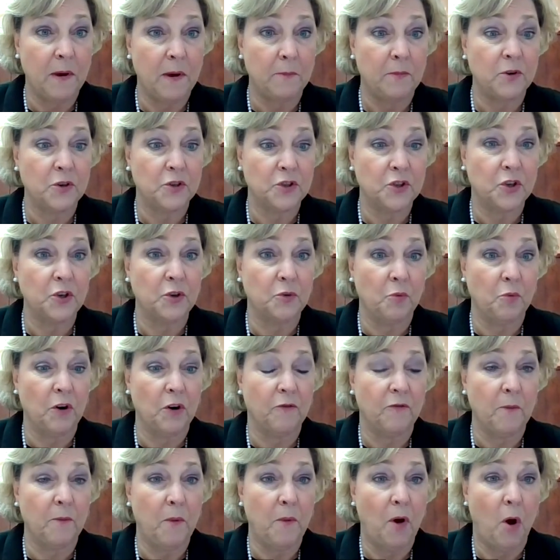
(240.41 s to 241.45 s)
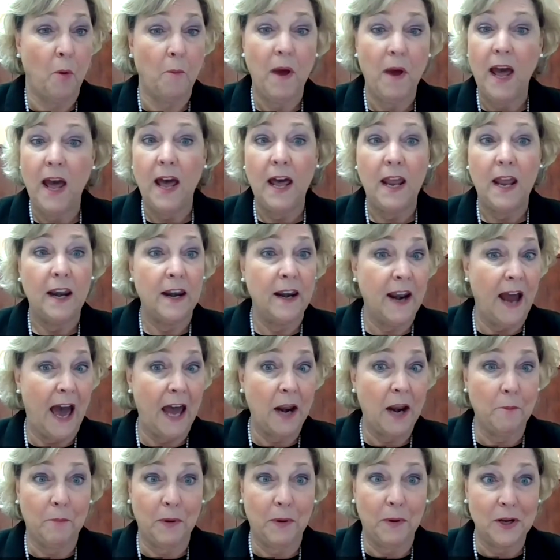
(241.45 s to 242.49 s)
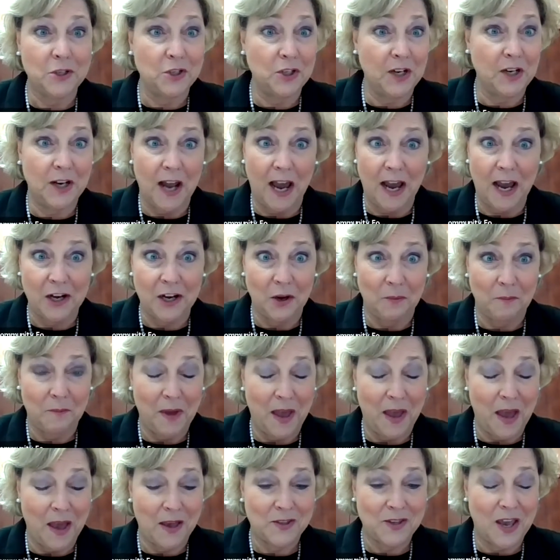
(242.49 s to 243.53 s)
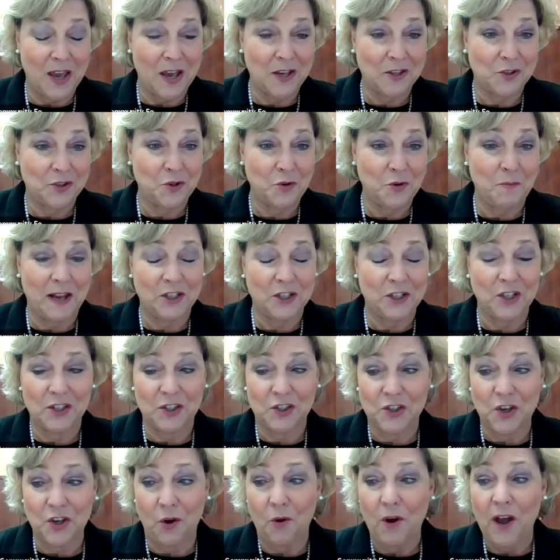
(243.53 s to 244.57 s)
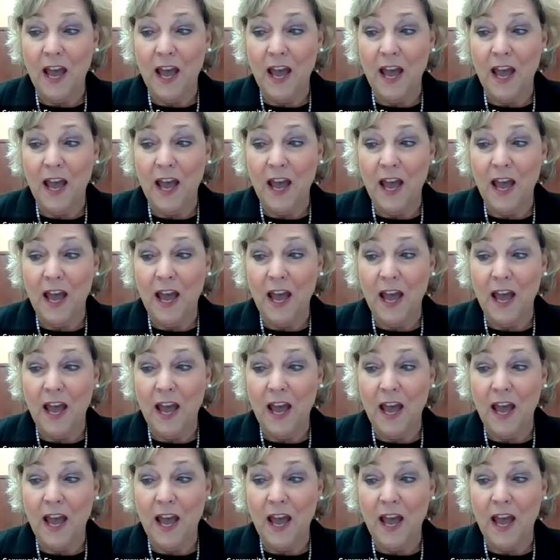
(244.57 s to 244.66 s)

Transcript: members could work from home. Not a budgeted item, as you mentioned. So,